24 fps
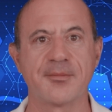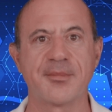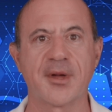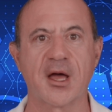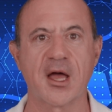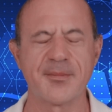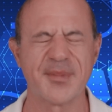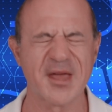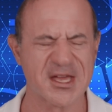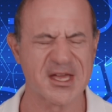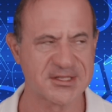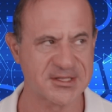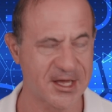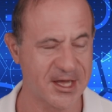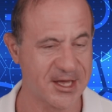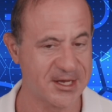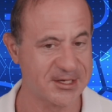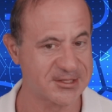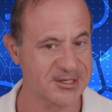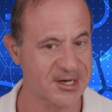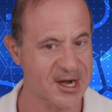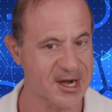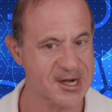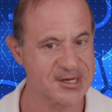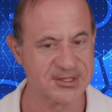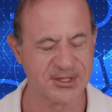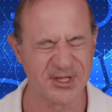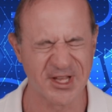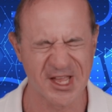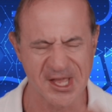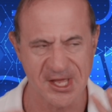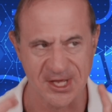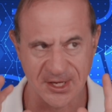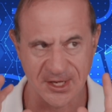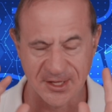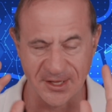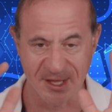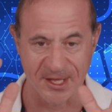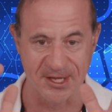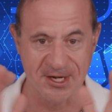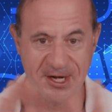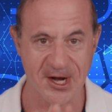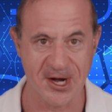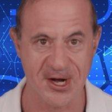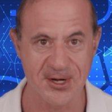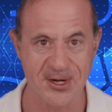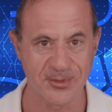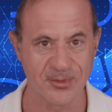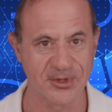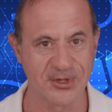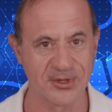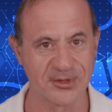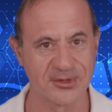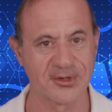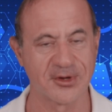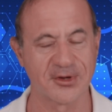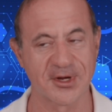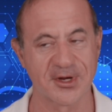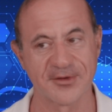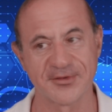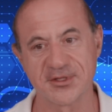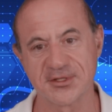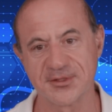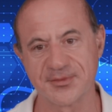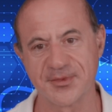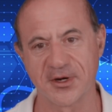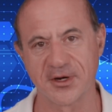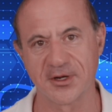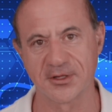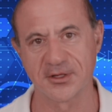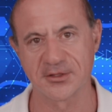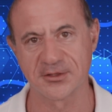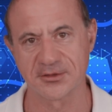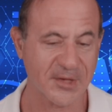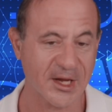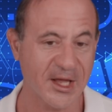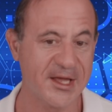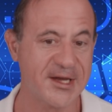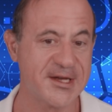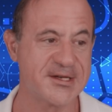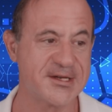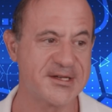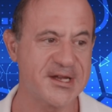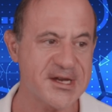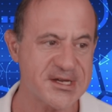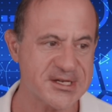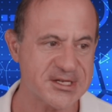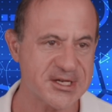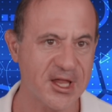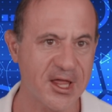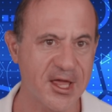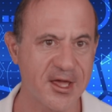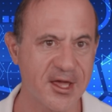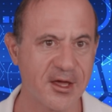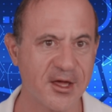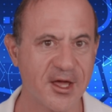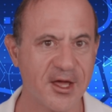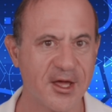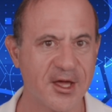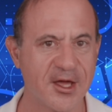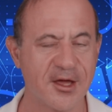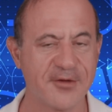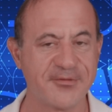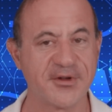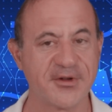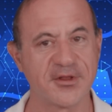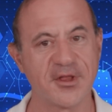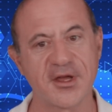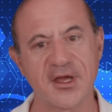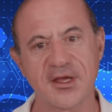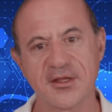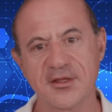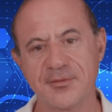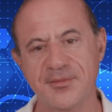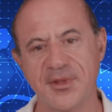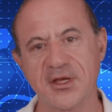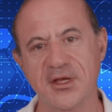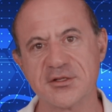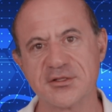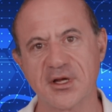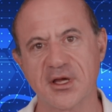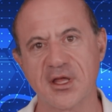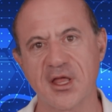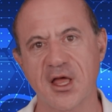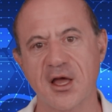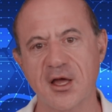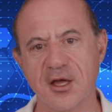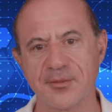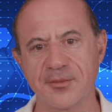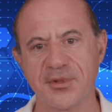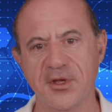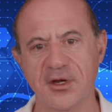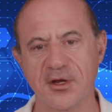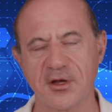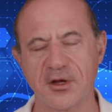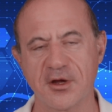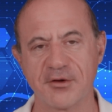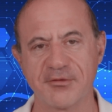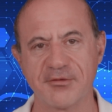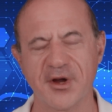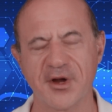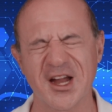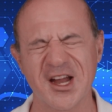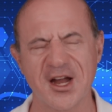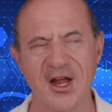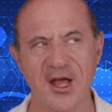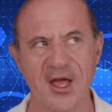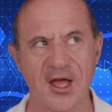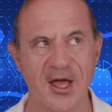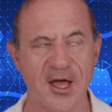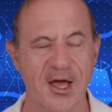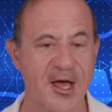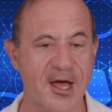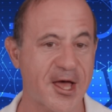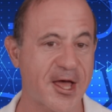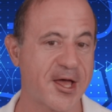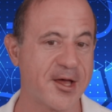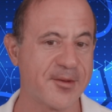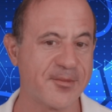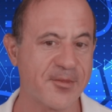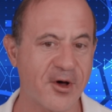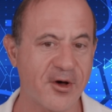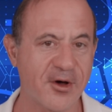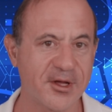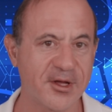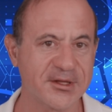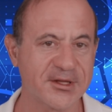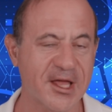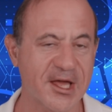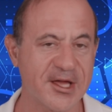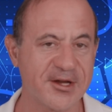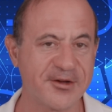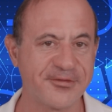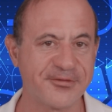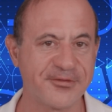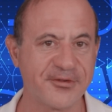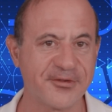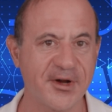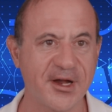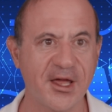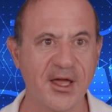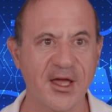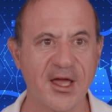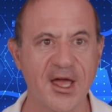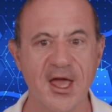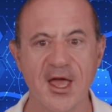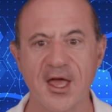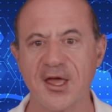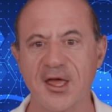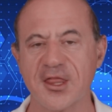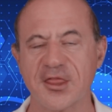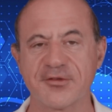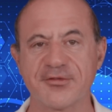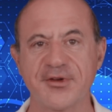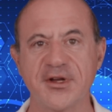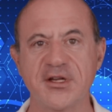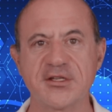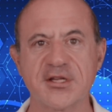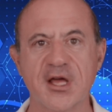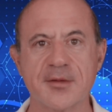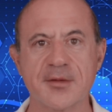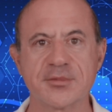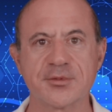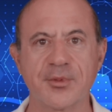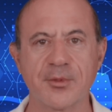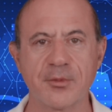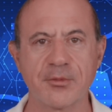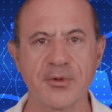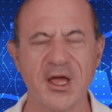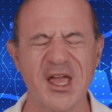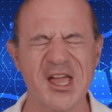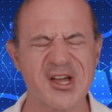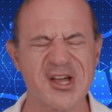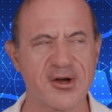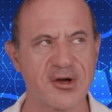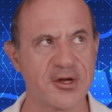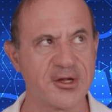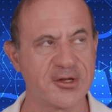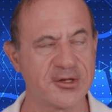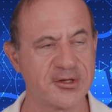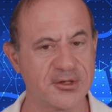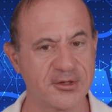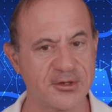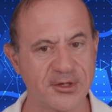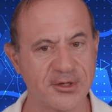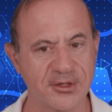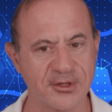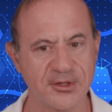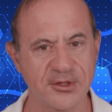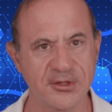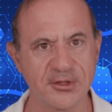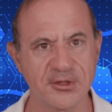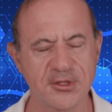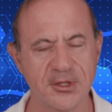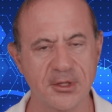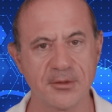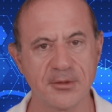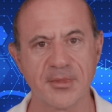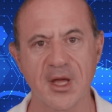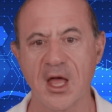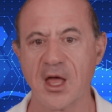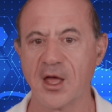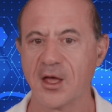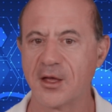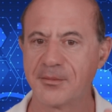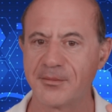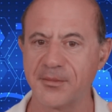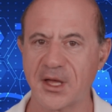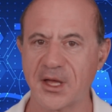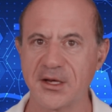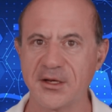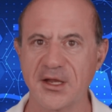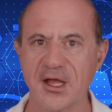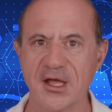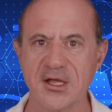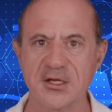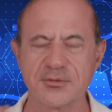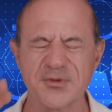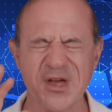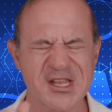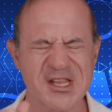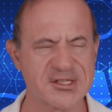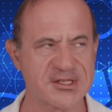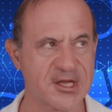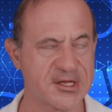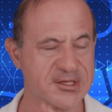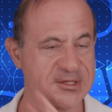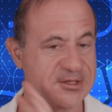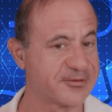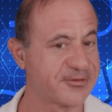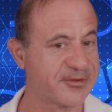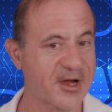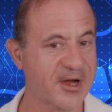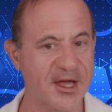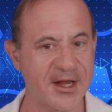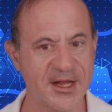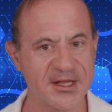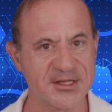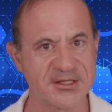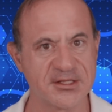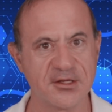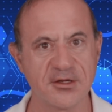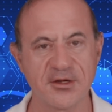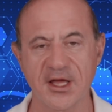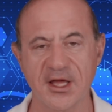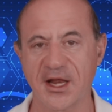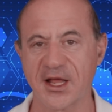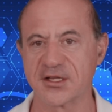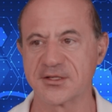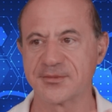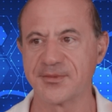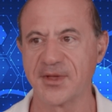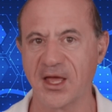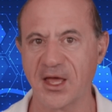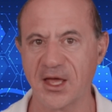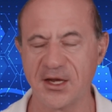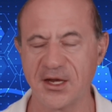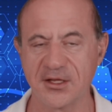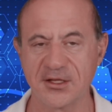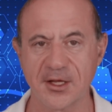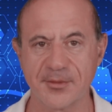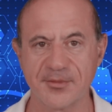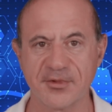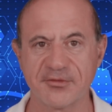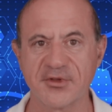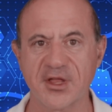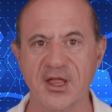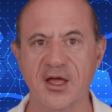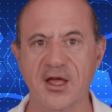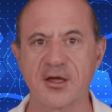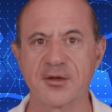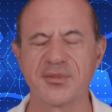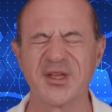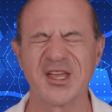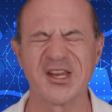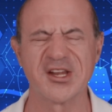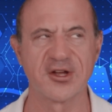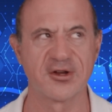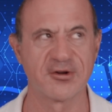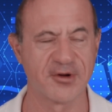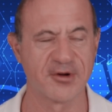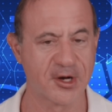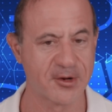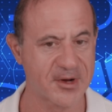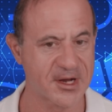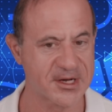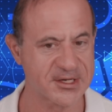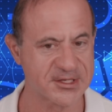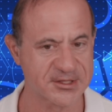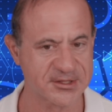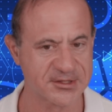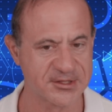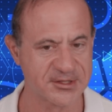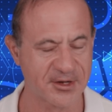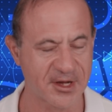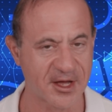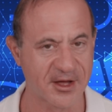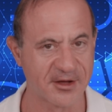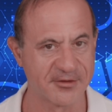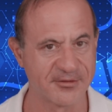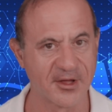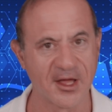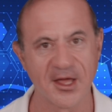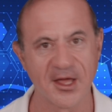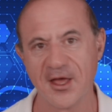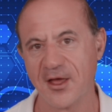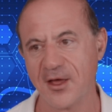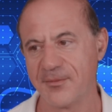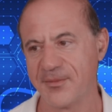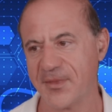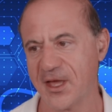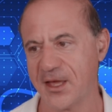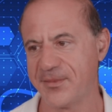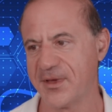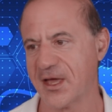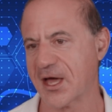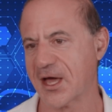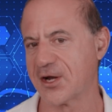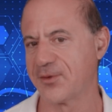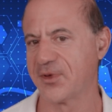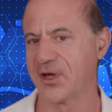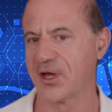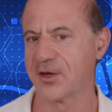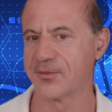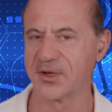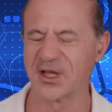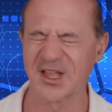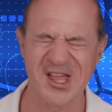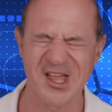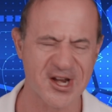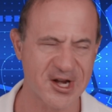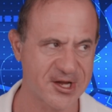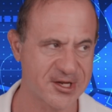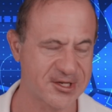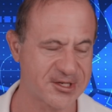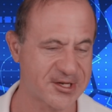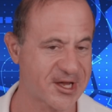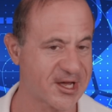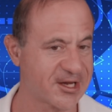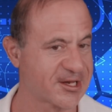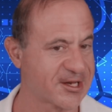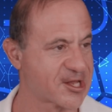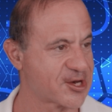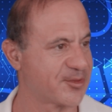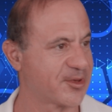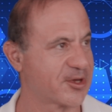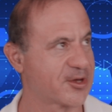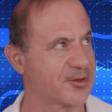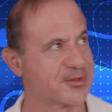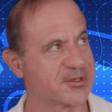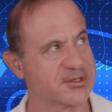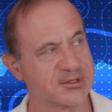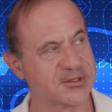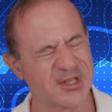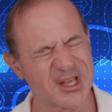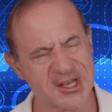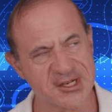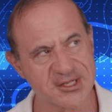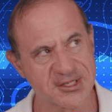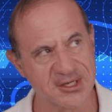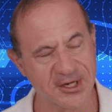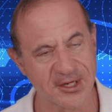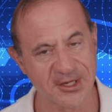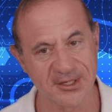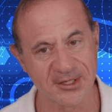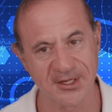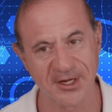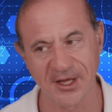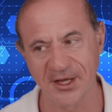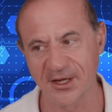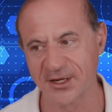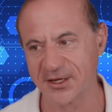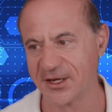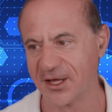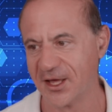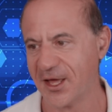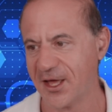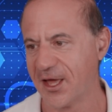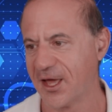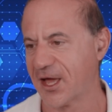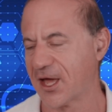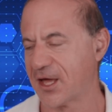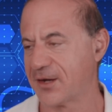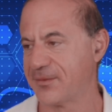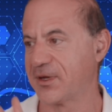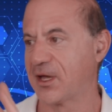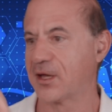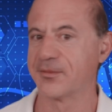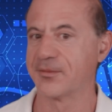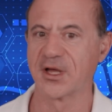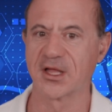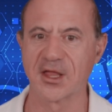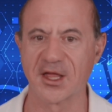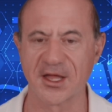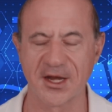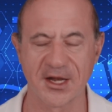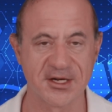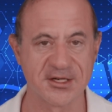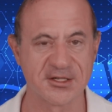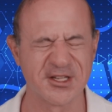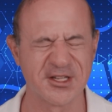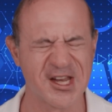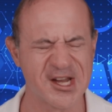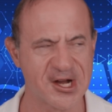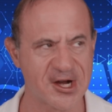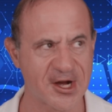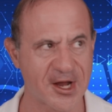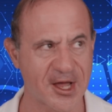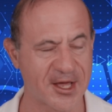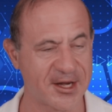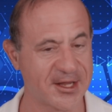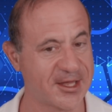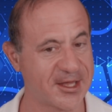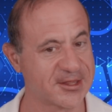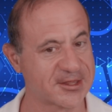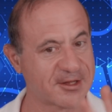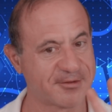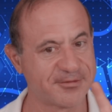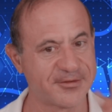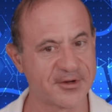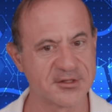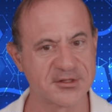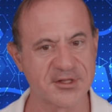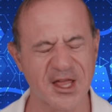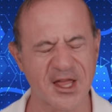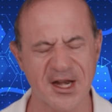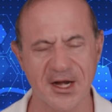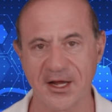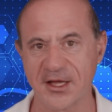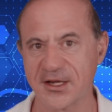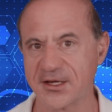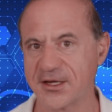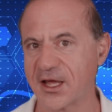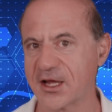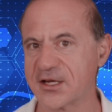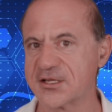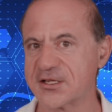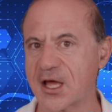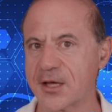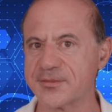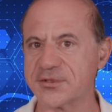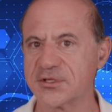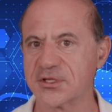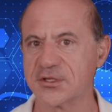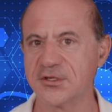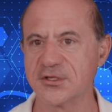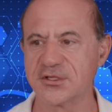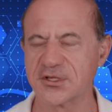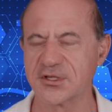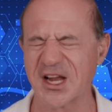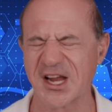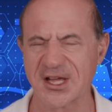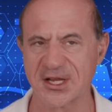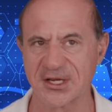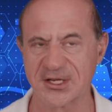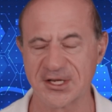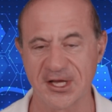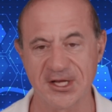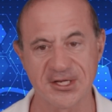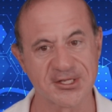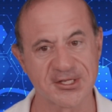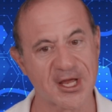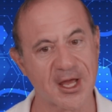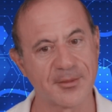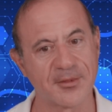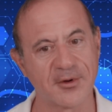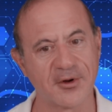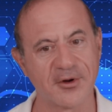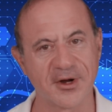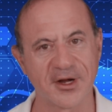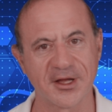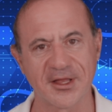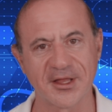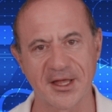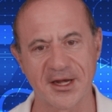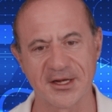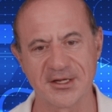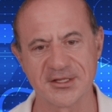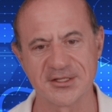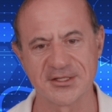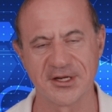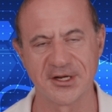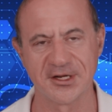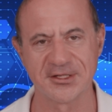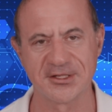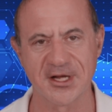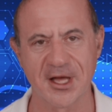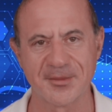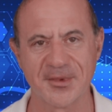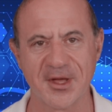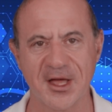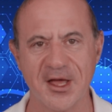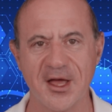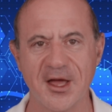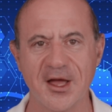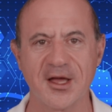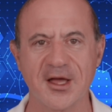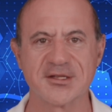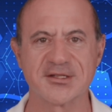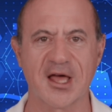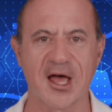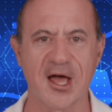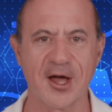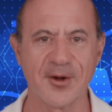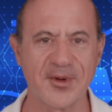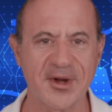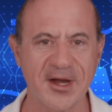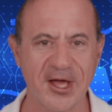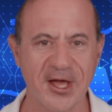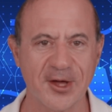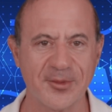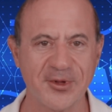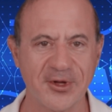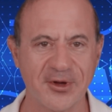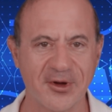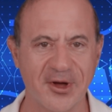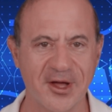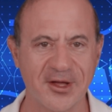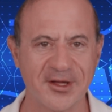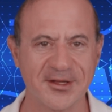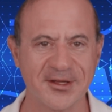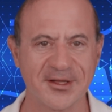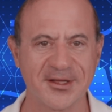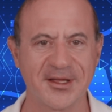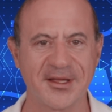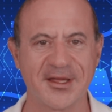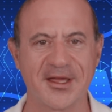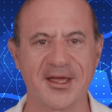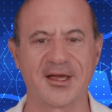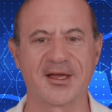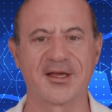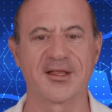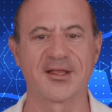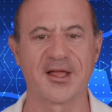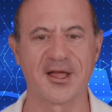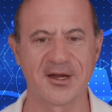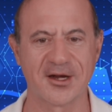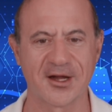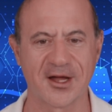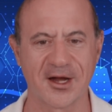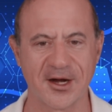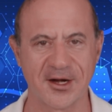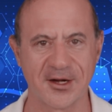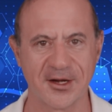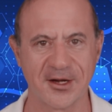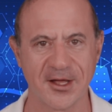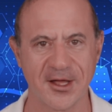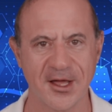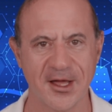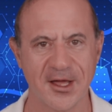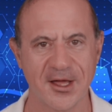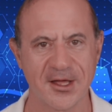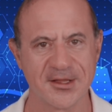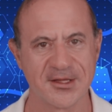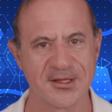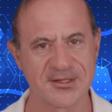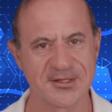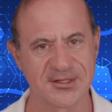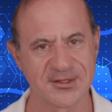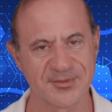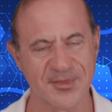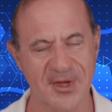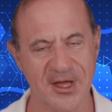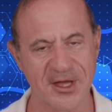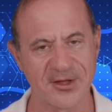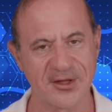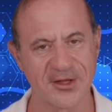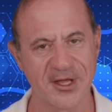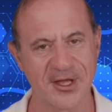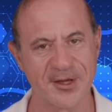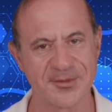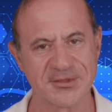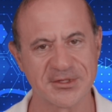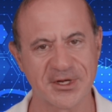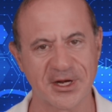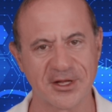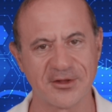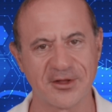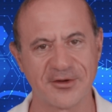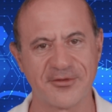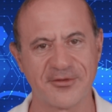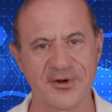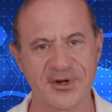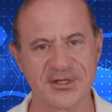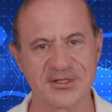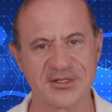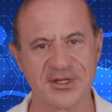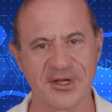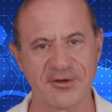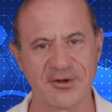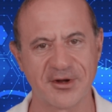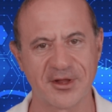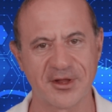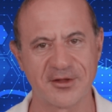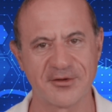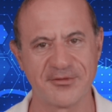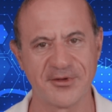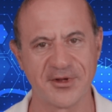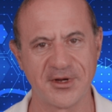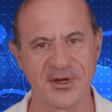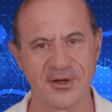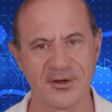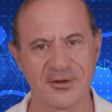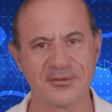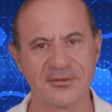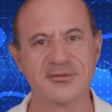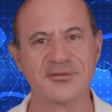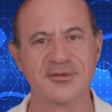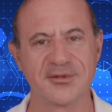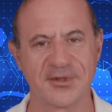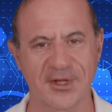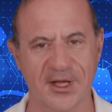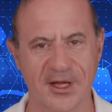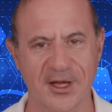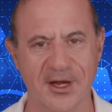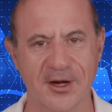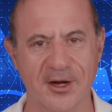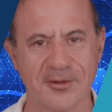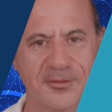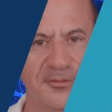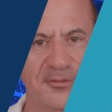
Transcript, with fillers: bypass HR so you can get cloud hired when you don't have experience. Additionally, if you're looking to build your cloud computing career, I am online free three times per week on, on YouTube. Mondays, Wednesdays, and Fridays, and you can ask me any type of cloud computing career questions you have. Maybe how to become a cloud architect, how to become a solution architect, how to become a cloud engineer, how to get that first cloud architect job, solution architect job, or a cloud engineer job because I want to help you all get Cloud Hired. This is Michael Gibbs, and I look forward to seeing you in another video. Take care.